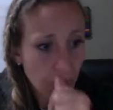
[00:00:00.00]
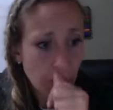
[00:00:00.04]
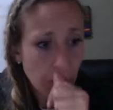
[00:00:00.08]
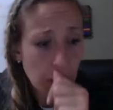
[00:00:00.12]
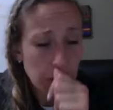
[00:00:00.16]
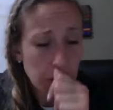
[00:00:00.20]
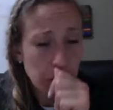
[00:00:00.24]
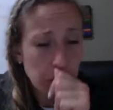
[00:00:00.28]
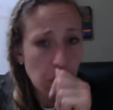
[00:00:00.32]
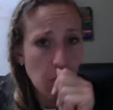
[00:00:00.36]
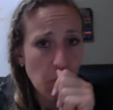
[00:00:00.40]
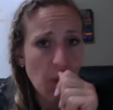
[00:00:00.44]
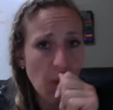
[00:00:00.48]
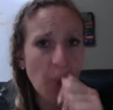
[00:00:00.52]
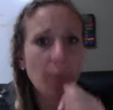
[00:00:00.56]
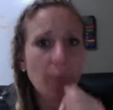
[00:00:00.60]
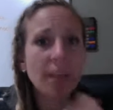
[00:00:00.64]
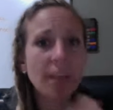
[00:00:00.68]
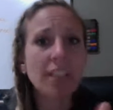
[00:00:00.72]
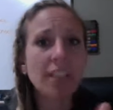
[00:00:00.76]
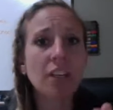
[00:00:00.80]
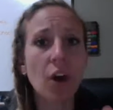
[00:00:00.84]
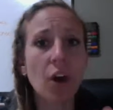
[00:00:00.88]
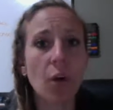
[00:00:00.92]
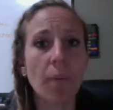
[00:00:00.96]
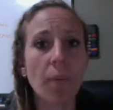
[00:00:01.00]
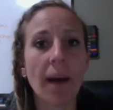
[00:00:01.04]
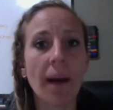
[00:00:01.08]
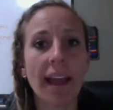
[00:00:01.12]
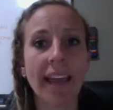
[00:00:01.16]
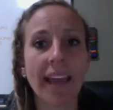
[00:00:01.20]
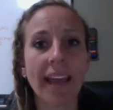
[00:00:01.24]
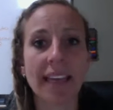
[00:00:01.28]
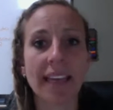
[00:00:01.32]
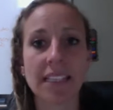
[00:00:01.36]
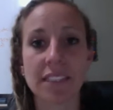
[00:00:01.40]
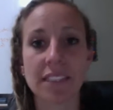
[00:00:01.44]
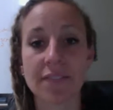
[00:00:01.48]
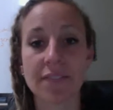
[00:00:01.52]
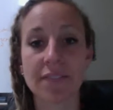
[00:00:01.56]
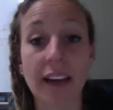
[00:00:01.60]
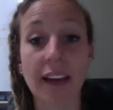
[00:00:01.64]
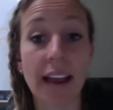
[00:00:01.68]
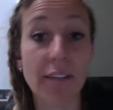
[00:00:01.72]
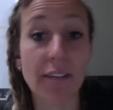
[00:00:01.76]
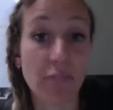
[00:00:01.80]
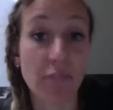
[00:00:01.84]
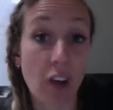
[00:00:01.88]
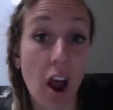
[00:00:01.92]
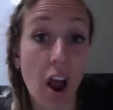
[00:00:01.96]
So what we go by is
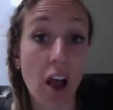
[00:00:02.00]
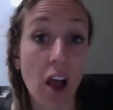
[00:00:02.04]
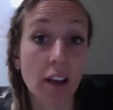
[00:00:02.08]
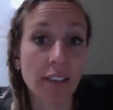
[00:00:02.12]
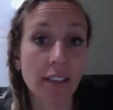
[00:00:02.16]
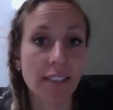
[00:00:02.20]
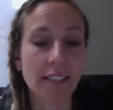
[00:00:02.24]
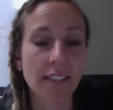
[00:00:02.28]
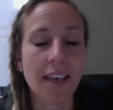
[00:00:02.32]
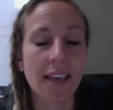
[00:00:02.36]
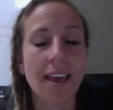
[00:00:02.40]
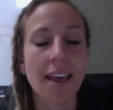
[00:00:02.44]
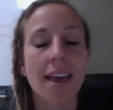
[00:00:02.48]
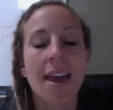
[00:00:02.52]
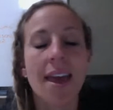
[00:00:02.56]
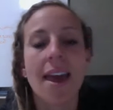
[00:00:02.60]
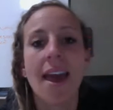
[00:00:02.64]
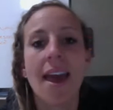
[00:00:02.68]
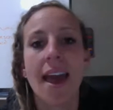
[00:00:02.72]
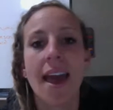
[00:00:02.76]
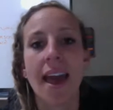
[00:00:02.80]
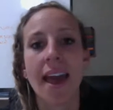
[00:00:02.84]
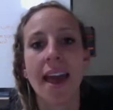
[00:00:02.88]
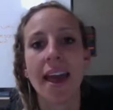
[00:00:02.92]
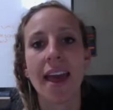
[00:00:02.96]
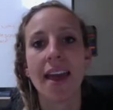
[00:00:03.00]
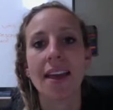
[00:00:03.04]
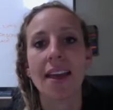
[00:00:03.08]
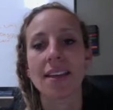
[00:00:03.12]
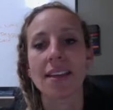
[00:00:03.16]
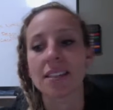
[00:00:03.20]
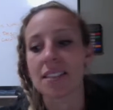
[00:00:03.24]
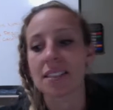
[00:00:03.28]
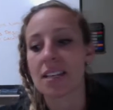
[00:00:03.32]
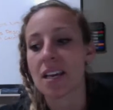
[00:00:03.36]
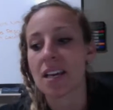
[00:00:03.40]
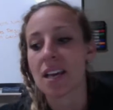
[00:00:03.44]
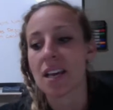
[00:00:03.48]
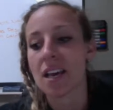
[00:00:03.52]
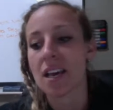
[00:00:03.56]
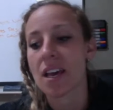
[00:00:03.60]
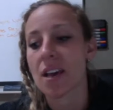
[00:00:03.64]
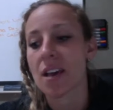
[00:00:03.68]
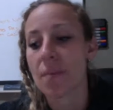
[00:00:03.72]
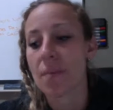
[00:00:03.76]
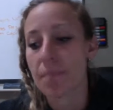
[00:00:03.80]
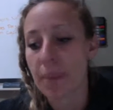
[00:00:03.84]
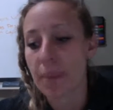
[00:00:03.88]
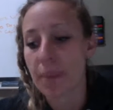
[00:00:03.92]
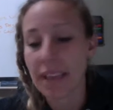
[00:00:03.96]
5 rocks. And
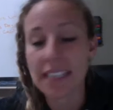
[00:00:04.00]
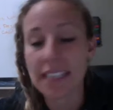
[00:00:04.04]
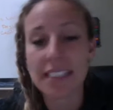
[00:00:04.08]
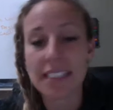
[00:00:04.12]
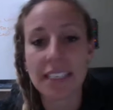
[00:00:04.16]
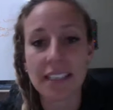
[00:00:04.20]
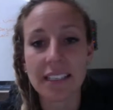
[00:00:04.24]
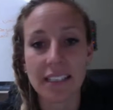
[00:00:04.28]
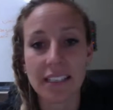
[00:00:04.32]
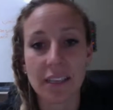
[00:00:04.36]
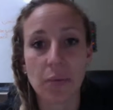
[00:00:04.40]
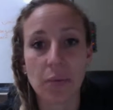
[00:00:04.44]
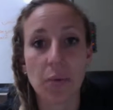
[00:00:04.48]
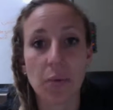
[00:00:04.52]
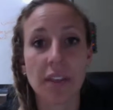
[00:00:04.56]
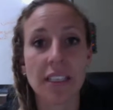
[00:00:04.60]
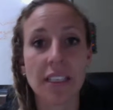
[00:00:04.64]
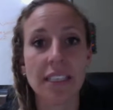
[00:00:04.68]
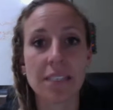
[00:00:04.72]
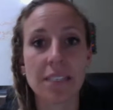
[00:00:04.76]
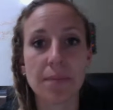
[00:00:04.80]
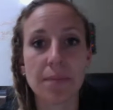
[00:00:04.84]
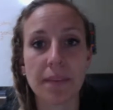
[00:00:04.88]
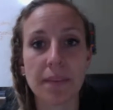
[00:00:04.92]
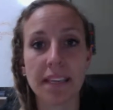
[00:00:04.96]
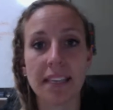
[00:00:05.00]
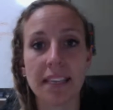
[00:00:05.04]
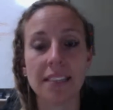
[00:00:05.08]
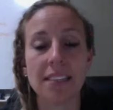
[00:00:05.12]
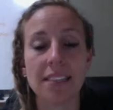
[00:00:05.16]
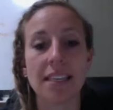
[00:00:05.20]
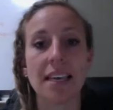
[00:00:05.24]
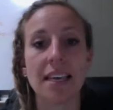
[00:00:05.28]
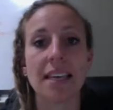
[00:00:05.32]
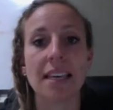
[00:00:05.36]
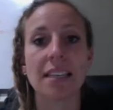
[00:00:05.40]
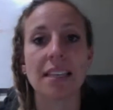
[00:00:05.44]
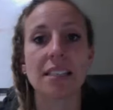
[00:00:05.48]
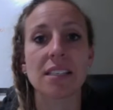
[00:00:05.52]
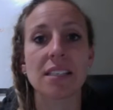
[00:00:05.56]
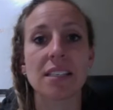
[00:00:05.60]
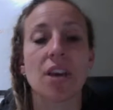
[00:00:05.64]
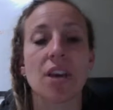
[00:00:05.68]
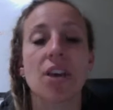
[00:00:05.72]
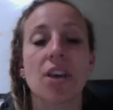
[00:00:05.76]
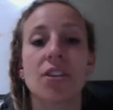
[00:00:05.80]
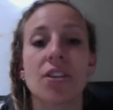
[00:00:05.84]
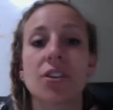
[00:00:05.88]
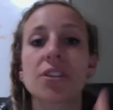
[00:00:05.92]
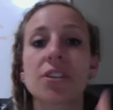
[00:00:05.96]
basically what this means is
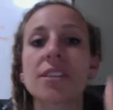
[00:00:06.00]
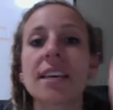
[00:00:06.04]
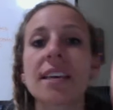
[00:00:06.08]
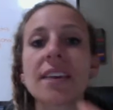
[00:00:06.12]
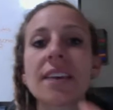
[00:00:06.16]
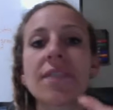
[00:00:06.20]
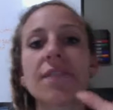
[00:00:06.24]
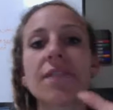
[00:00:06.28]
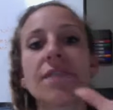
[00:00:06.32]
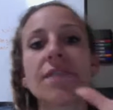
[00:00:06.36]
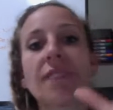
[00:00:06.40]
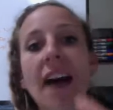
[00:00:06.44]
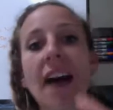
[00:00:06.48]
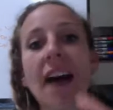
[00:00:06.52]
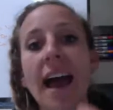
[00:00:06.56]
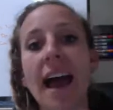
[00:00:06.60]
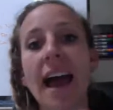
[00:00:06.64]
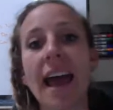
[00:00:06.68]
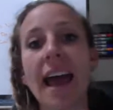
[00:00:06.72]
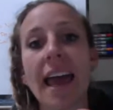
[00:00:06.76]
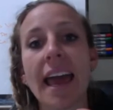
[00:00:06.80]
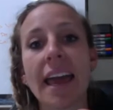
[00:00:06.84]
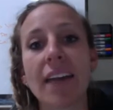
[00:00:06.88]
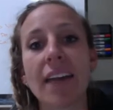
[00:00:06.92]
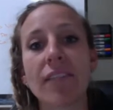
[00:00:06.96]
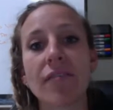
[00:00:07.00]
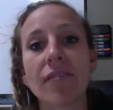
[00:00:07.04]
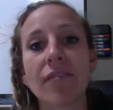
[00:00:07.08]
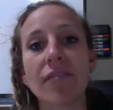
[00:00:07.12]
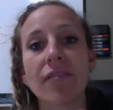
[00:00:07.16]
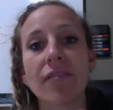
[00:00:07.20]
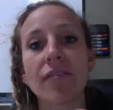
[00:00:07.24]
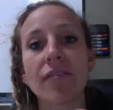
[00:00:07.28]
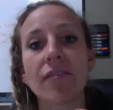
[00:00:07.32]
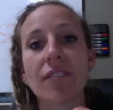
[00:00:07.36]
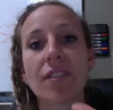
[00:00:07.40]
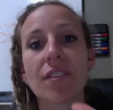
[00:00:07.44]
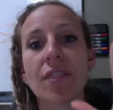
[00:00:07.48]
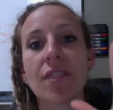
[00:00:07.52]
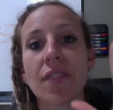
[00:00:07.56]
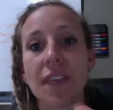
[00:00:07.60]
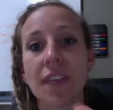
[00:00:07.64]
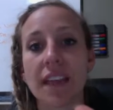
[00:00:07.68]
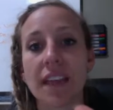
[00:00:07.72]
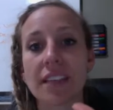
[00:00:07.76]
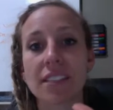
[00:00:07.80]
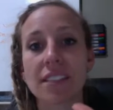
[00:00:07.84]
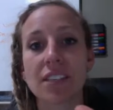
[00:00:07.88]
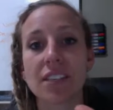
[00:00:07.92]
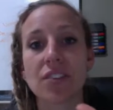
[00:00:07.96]
there's 5
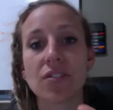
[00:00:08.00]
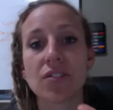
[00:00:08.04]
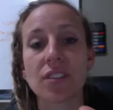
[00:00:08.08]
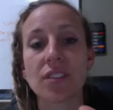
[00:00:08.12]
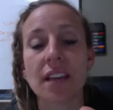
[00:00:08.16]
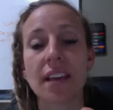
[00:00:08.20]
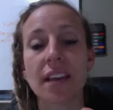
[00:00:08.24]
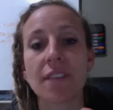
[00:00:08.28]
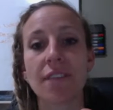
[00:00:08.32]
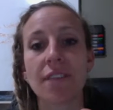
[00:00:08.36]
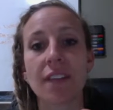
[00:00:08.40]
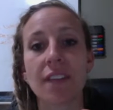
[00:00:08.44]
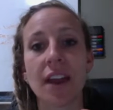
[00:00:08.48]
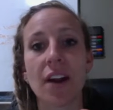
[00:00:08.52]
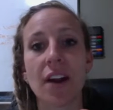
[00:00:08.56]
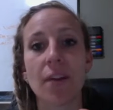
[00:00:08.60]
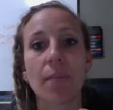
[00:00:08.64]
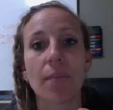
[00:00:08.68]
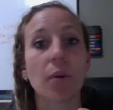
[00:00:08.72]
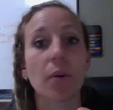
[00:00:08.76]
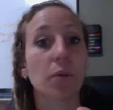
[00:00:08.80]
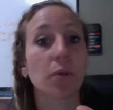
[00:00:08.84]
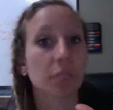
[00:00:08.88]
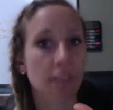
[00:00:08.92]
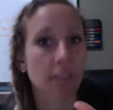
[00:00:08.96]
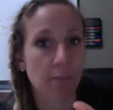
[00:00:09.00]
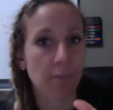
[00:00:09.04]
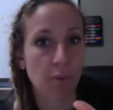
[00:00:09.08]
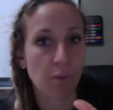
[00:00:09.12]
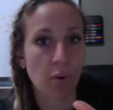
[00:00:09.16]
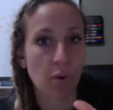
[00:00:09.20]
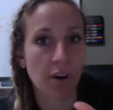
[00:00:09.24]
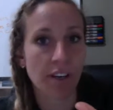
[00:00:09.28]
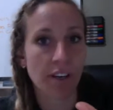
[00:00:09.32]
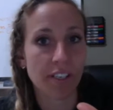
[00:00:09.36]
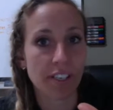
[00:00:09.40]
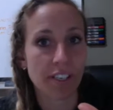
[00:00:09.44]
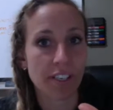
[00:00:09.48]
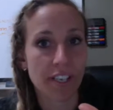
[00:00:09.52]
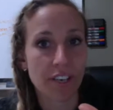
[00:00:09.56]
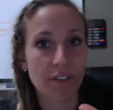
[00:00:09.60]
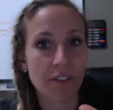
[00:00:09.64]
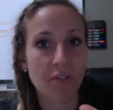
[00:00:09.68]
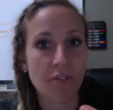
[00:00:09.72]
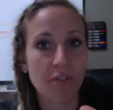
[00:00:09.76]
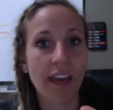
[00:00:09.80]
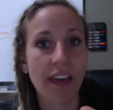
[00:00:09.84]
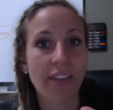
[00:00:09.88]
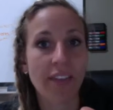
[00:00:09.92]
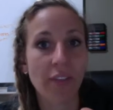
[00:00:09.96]
things in your life that are most important to you.
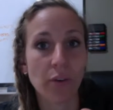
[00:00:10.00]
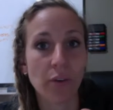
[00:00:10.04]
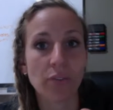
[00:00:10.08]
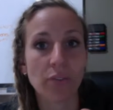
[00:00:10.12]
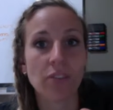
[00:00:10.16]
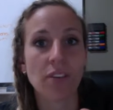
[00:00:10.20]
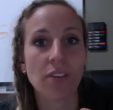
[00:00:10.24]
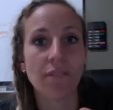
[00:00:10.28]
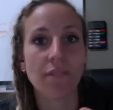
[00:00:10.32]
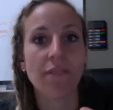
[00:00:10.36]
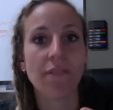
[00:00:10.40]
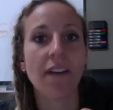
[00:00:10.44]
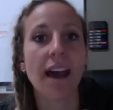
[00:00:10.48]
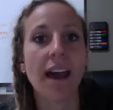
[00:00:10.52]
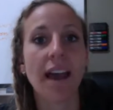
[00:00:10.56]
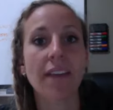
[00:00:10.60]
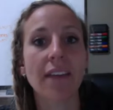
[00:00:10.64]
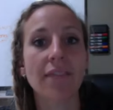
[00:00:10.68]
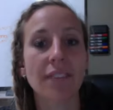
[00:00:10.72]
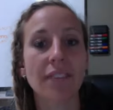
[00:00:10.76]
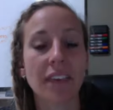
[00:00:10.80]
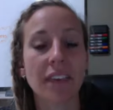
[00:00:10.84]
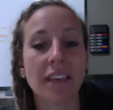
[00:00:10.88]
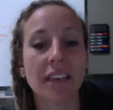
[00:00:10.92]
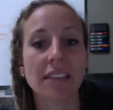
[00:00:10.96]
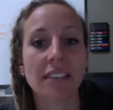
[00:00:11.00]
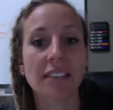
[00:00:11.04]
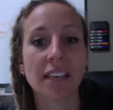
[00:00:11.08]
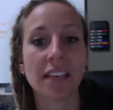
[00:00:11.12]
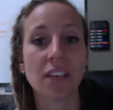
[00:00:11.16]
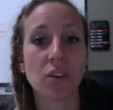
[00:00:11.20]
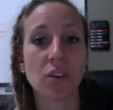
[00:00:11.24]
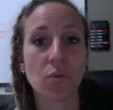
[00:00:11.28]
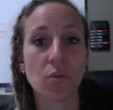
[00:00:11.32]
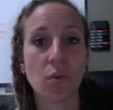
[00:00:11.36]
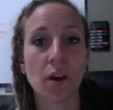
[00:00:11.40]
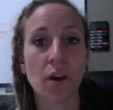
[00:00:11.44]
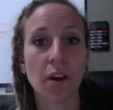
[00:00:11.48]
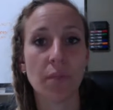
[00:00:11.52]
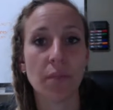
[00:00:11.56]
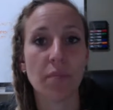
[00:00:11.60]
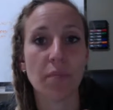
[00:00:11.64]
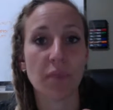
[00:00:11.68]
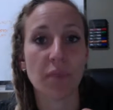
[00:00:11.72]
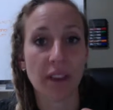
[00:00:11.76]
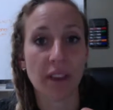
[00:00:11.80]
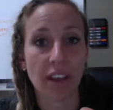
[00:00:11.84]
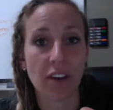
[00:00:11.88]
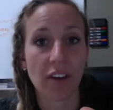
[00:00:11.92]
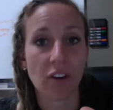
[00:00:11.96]
And those are the 5 things that you want to
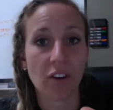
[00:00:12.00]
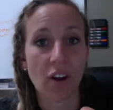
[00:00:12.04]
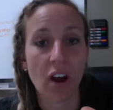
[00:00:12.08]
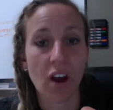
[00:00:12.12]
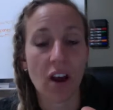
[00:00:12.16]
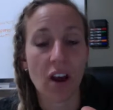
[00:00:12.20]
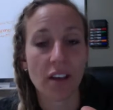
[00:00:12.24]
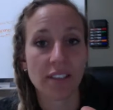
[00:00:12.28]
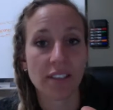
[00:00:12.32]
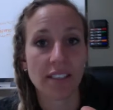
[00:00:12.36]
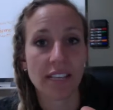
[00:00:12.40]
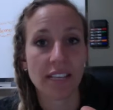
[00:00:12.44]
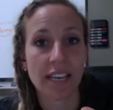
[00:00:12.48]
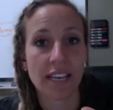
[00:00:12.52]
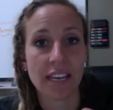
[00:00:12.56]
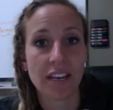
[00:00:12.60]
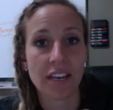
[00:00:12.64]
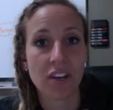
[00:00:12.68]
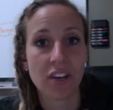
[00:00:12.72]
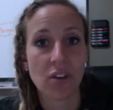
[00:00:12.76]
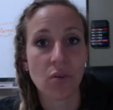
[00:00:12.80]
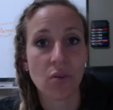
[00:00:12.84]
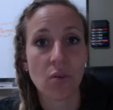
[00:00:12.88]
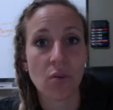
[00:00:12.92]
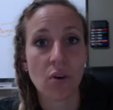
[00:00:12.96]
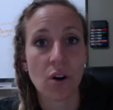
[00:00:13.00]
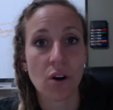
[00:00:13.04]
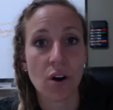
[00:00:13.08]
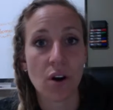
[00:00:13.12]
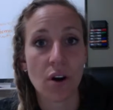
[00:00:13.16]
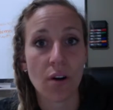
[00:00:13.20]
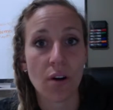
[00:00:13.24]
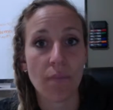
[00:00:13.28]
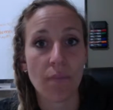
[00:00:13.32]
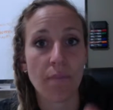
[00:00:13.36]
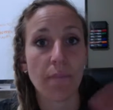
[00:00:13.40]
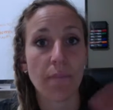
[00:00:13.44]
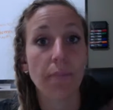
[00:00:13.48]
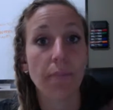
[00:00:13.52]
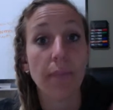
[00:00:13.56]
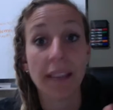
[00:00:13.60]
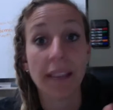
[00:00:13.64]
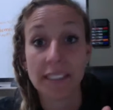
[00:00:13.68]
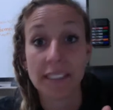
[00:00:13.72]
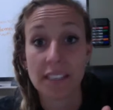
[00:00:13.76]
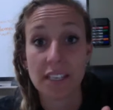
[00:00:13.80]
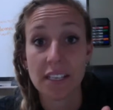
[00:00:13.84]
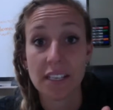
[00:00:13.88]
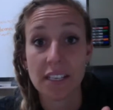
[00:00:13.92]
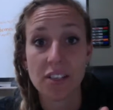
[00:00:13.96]
bring across in your
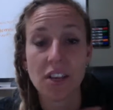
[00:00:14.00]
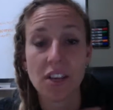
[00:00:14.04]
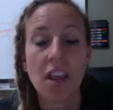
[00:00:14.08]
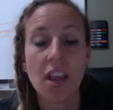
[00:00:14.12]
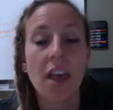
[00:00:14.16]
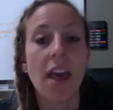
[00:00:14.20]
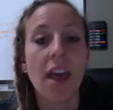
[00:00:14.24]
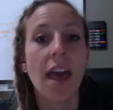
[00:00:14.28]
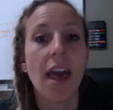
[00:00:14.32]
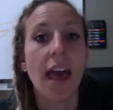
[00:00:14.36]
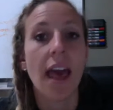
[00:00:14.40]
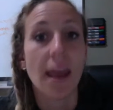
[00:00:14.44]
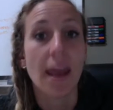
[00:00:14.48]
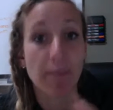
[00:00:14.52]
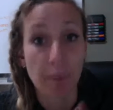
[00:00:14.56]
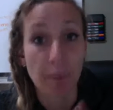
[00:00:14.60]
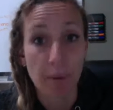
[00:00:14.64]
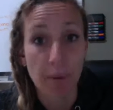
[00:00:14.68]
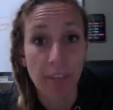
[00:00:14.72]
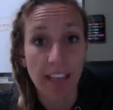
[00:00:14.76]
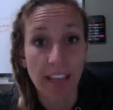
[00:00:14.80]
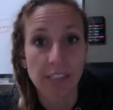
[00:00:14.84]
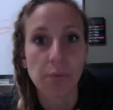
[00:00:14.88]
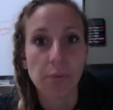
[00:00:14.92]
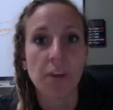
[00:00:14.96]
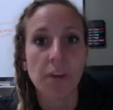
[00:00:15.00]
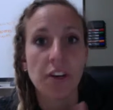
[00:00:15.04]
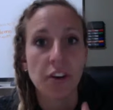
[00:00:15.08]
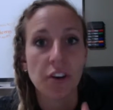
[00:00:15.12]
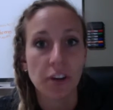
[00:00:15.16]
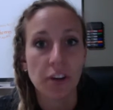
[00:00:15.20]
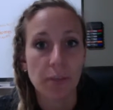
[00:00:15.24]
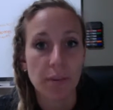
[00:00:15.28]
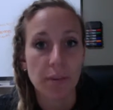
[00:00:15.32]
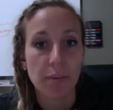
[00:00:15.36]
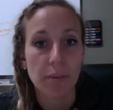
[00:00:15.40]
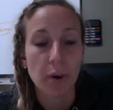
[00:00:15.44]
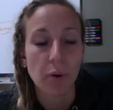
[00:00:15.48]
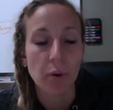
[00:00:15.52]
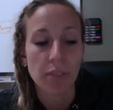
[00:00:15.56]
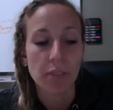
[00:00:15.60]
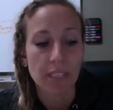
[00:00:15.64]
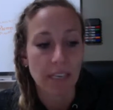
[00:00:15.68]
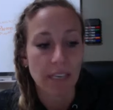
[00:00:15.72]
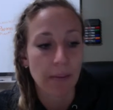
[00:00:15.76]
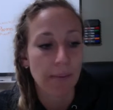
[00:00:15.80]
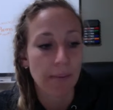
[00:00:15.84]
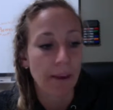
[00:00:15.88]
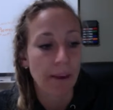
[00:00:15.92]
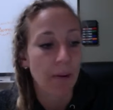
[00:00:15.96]
message. And that's what you're going to be
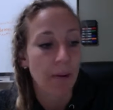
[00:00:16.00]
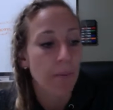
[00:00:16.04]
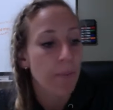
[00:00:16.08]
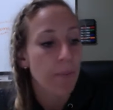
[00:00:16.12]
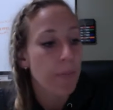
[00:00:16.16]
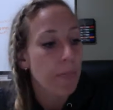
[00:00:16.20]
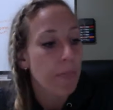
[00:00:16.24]
posting about.